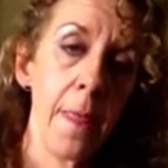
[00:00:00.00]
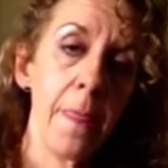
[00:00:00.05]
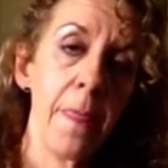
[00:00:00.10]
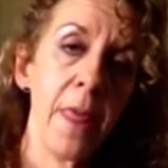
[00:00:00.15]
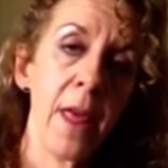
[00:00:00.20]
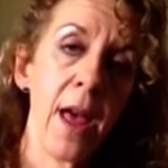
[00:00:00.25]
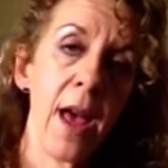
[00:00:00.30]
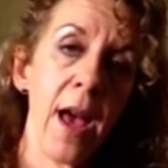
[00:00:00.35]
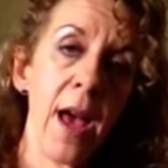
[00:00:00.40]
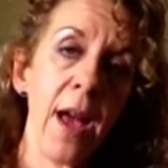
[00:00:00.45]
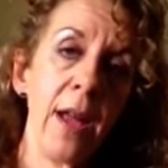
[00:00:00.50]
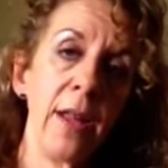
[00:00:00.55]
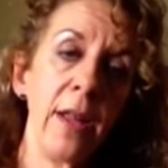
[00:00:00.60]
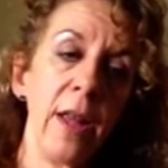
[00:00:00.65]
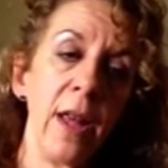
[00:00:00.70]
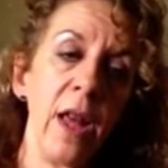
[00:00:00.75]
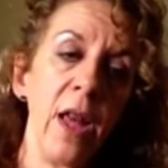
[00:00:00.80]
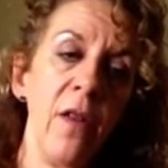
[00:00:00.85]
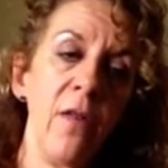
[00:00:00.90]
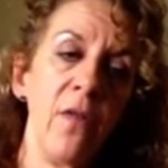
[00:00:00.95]
then
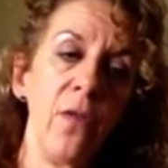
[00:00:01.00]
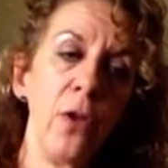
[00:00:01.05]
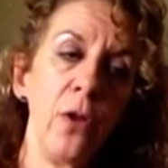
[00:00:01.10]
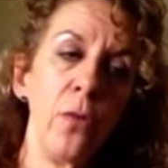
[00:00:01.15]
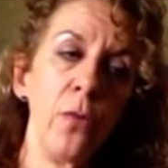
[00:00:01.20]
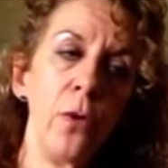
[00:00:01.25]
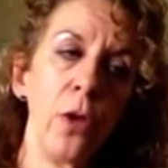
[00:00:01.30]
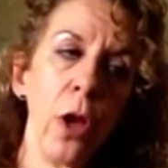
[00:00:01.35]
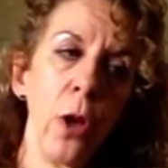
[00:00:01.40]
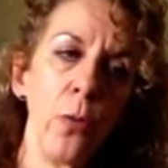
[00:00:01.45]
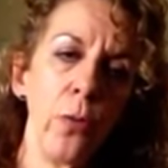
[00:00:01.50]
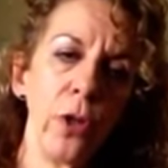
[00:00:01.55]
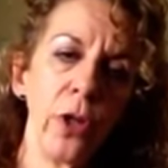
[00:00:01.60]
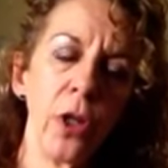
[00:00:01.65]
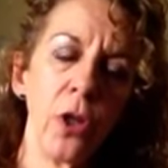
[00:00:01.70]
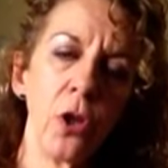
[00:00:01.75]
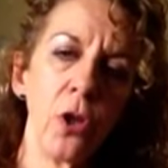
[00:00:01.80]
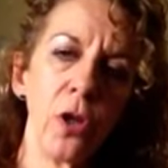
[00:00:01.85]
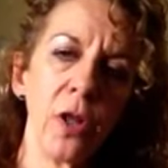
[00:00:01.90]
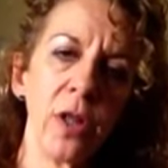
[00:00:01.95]
if you
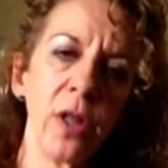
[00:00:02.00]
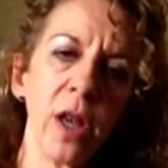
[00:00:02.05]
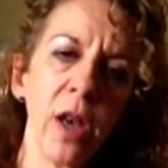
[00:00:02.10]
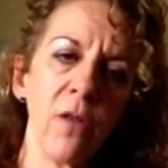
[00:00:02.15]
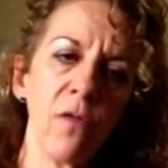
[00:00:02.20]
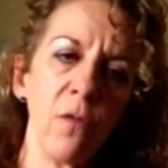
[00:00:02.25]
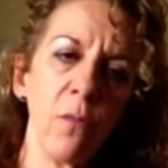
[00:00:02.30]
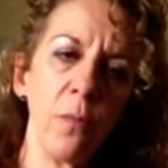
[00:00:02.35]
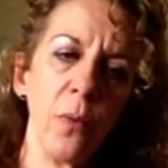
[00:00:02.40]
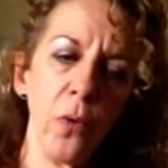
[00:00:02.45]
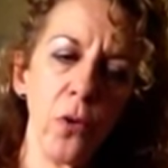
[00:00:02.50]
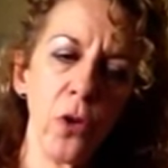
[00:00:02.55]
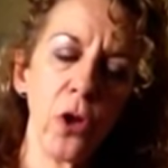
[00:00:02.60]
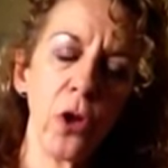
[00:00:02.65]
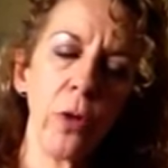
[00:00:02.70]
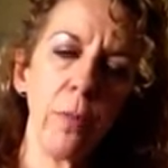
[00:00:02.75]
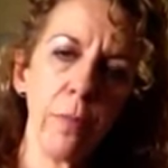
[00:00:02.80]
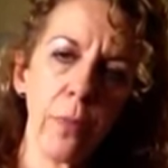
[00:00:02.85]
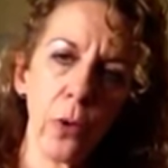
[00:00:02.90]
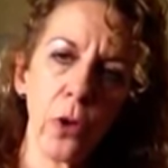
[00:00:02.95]
notice yourself
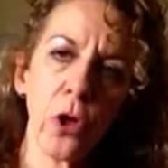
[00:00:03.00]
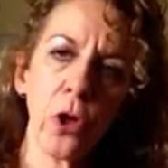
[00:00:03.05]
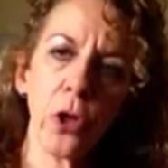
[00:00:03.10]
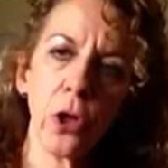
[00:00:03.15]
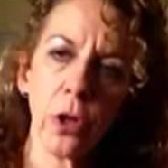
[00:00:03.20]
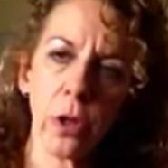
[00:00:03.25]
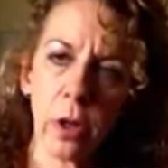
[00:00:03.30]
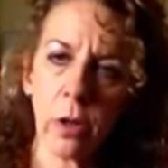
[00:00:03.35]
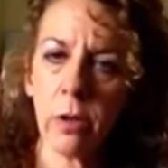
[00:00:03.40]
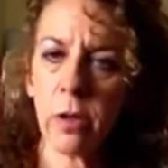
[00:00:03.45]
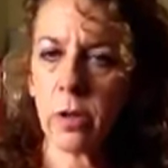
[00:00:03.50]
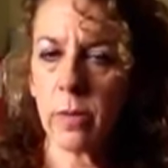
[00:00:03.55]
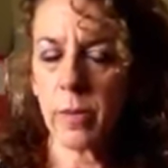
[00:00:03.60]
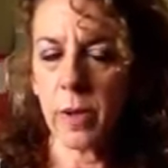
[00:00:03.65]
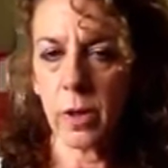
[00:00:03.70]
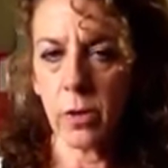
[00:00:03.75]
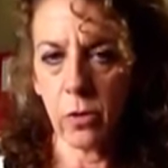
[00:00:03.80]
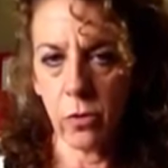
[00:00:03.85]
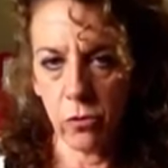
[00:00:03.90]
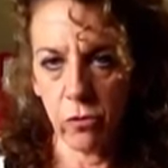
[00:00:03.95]
pushing and pushing to do
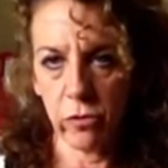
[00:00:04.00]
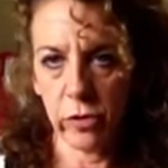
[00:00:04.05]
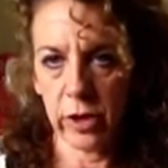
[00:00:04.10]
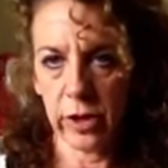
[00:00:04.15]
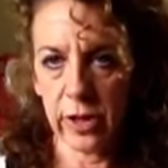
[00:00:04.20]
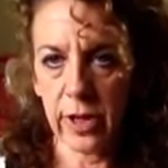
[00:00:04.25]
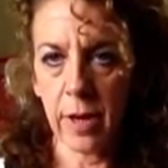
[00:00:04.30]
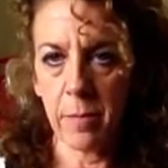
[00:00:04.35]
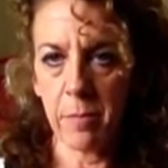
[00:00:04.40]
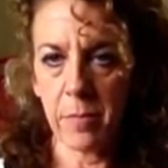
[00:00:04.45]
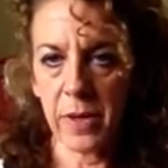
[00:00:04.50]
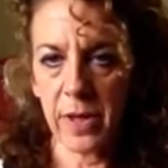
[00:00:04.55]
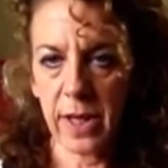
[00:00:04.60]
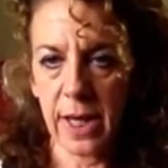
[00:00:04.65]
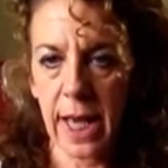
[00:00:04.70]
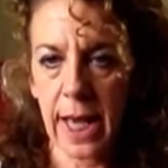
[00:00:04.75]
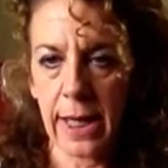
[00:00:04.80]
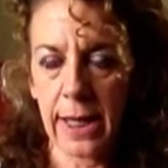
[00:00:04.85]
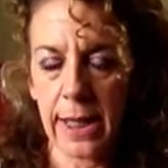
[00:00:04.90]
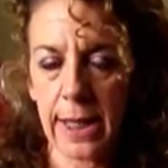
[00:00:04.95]
something
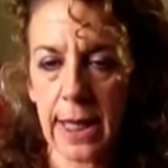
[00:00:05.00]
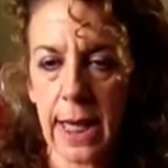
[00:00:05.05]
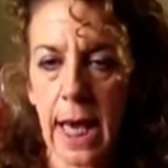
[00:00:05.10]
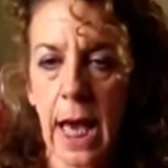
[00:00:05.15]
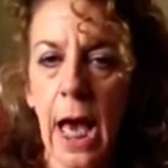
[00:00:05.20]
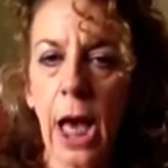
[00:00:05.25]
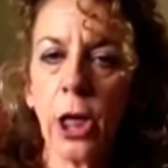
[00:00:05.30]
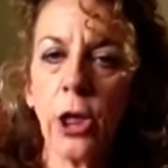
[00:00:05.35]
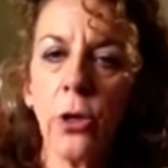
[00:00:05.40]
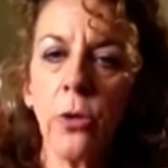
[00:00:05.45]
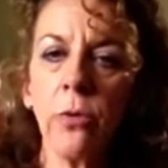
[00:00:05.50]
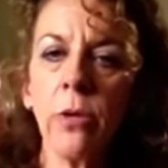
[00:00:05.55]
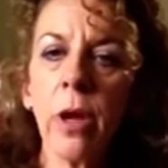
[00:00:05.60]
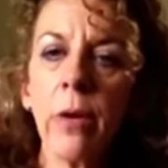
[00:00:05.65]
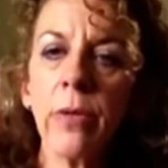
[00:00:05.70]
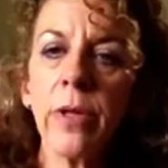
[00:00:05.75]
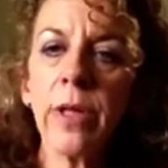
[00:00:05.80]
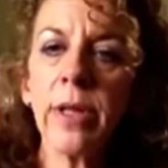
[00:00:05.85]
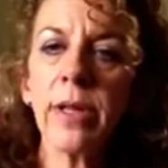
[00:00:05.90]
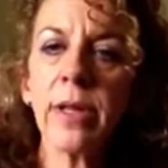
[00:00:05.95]
110% and you
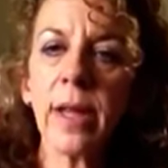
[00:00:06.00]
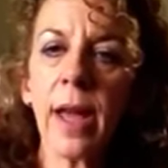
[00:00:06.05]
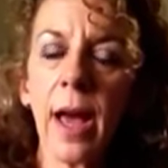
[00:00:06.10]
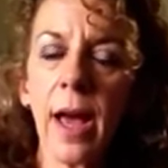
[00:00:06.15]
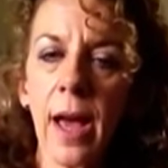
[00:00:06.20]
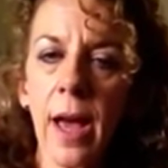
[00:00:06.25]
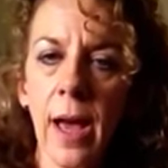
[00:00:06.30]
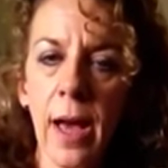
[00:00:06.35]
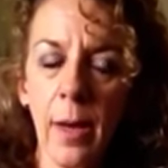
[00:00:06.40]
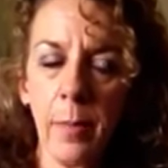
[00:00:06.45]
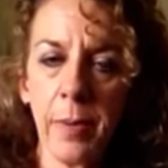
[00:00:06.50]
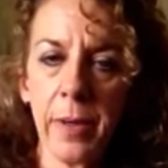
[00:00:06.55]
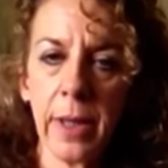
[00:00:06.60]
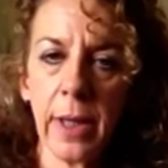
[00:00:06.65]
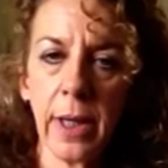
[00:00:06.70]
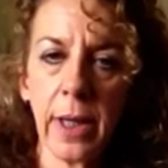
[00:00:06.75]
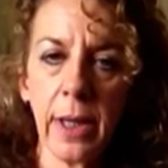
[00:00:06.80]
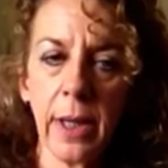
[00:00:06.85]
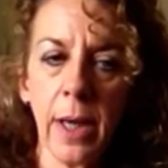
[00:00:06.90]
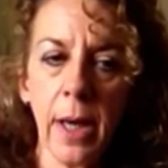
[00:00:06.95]
notice that
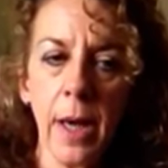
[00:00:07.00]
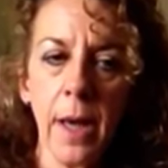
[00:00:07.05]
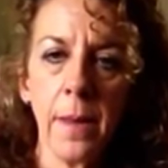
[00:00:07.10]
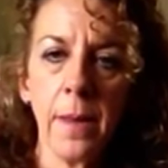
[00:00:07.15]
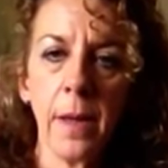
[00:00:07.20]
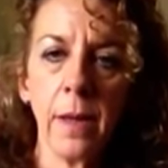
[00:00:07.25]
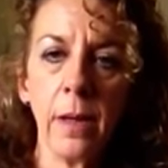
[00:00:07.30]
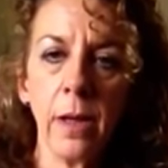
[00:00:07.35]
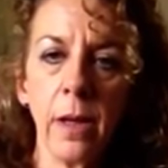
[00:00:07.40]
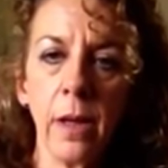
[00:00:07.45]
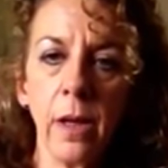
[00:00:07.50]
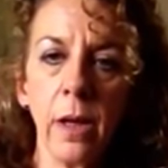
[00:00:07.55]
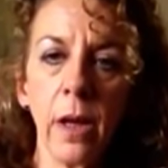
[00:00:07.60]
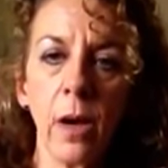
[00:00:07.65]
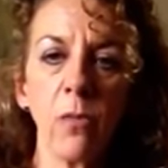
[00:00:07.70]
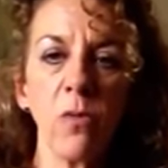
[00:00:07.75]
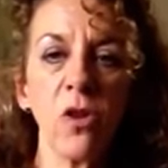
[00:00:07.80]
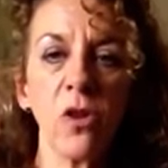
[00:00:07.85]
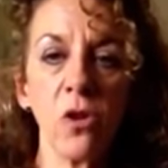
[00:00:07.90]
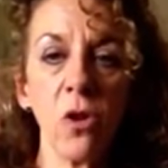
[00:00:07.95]
happening, then you can
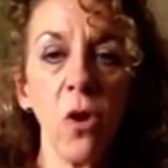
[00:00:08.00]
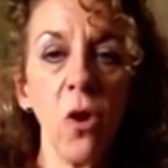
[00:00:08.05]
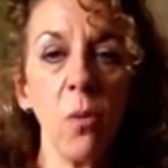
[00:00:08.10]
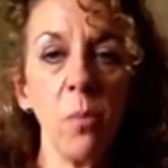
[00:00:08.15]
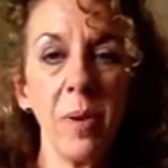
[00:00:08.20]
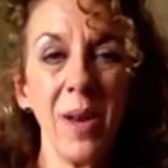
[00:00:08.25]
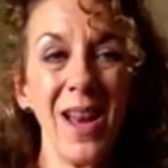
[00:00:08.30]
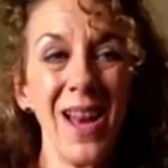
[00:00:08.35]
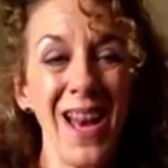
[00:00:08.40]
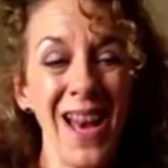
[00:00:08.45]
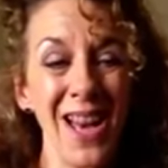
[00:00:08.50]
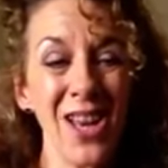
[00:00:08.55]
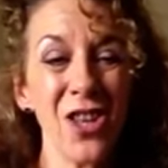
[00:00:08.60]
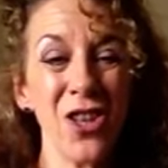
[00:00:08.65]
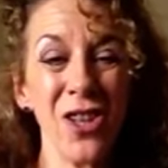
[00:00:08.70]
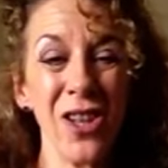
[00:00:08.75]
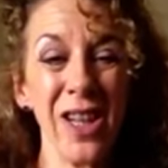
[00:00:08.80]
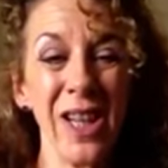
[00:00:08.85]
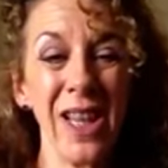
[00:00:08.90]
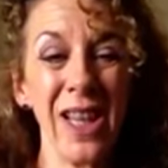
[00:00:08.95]
go, stop,
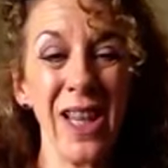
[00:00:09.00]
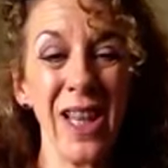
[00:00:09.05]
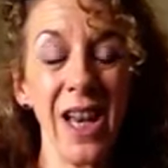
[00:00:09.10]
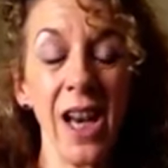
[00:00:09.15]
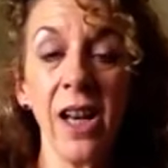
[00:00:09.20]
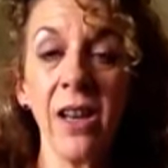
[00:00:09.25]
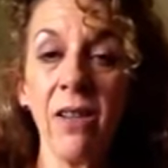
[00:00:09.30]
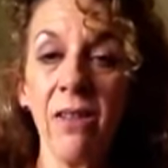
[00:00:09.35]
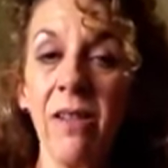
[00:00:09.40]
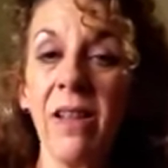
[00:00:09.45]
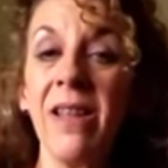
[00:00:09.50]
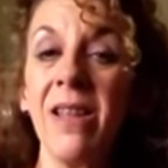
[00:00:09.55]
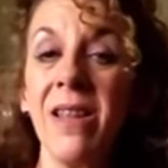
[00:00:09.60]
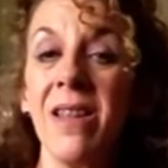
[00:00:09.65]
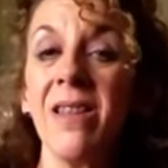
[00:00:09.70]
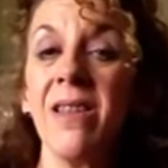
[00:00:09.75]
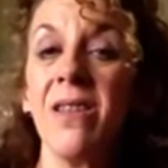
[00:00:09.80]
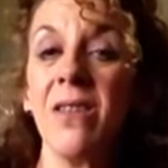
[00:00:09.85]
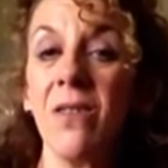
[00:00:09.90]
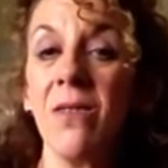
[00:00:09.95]
actually I only
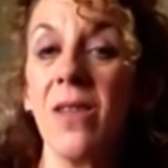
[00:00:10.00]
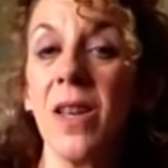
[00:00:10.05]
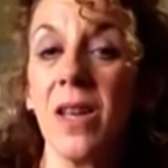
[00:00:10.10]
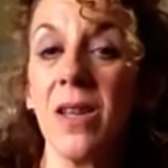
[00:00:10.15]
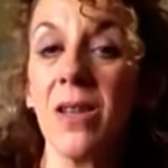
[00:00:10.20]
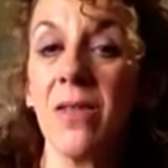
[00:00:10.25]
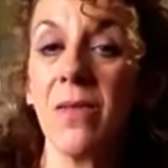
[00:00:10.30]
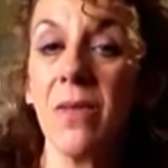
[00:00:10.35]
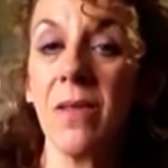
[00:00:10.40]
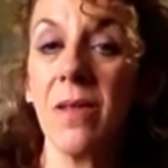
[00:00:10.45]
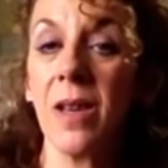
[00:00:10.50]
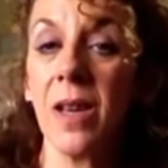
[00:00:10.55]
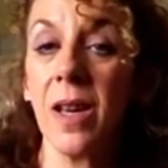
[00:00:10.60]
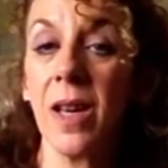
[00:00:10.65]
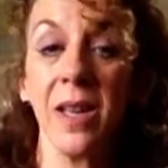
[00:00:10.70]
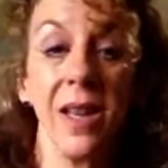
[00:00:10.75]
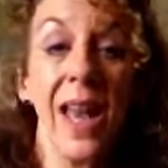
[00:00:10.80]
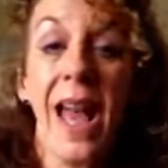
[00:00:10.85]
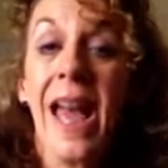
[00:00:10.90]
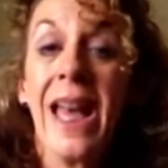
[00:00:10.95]
need to do this
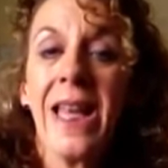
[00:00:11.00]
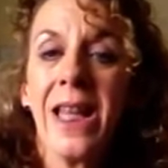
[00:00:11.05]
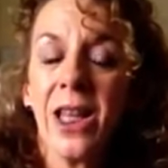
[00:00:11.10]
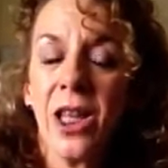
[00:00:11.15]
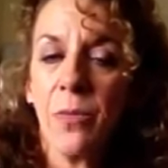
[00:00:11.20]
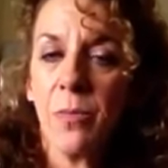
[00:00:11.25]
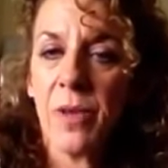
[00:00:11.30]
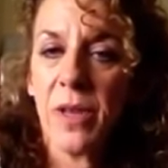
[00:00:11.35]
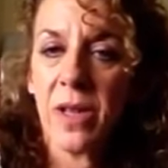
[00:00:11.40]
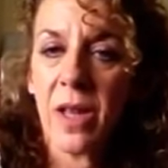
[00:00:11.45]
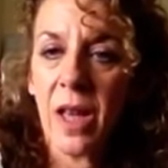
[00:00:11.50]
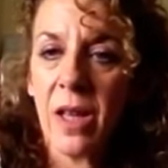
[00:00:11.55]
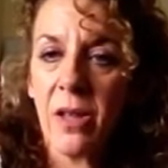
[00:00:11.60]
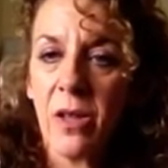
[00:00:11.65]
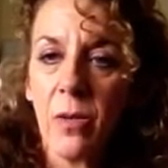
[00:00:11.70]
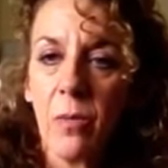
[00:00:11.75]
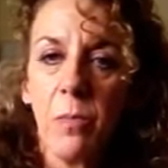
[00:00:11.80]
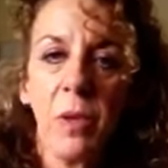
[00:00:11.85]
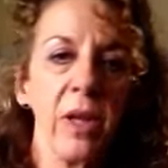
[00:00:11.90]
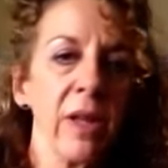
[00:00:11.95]
at
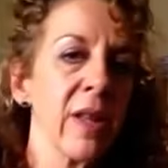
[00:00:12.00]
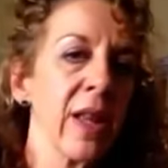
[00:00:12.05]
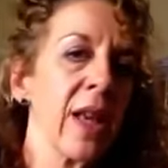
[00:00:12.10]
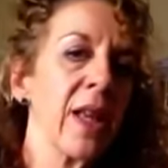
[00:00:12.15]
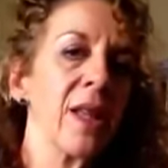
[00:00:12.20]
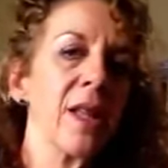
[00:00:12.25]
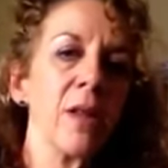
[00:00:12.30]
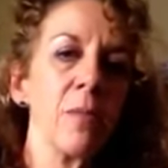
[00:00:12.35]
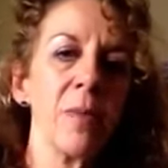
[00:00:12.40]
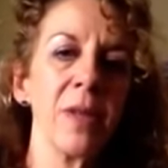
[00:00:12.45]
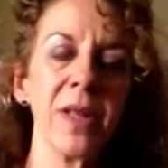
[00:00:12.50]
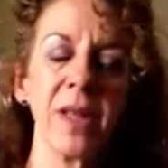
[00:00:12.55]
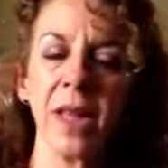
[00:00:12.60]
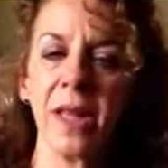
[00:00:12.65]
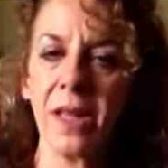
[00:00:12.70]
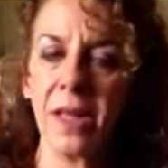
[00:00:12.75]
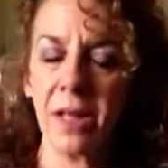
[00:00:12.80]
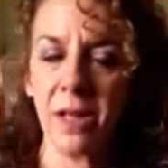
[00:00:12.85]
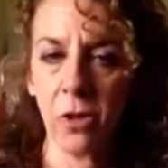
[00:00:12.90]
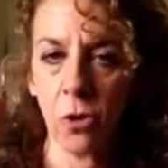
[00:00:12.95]
80% because
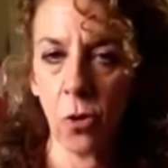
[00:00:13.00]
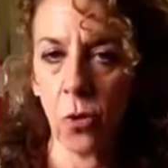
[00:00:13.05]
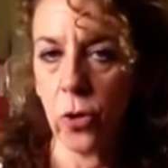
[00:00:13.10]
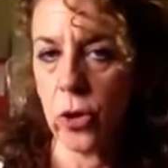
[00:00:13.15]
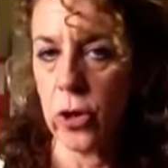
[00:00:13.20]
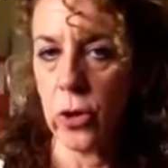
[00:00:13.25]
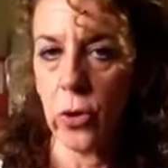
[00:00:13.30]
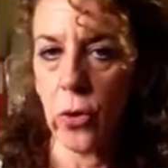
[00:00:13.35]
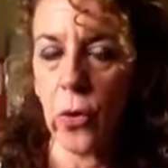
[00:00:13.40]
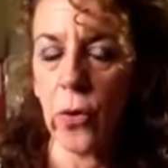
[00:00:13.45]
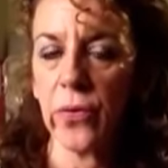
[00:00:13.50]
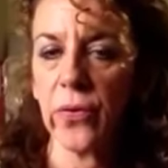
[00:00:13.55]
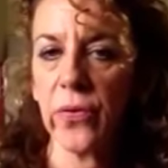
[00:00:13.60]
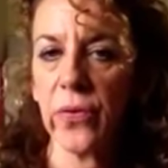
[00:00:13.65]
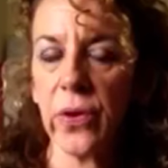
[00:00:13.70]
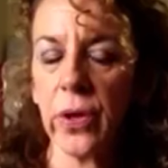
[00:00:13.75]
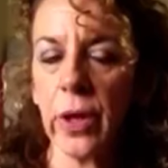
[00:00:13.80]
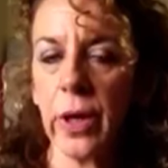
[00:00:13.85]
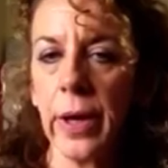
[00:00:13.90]
80% is good enough.